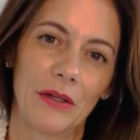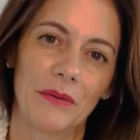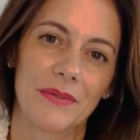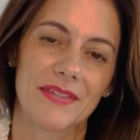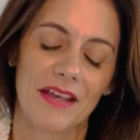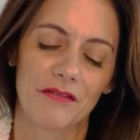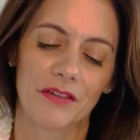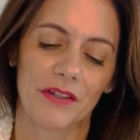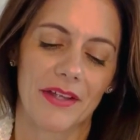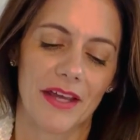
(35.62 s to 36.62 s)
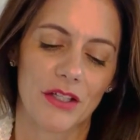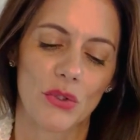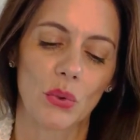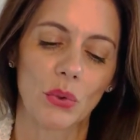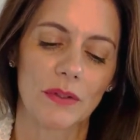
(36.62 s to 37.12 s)
several
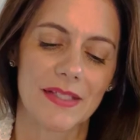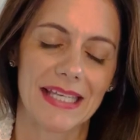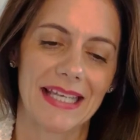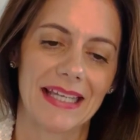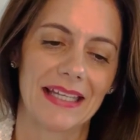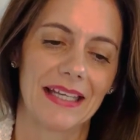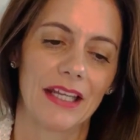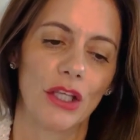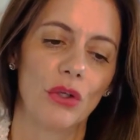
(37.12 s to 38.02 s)
tools in,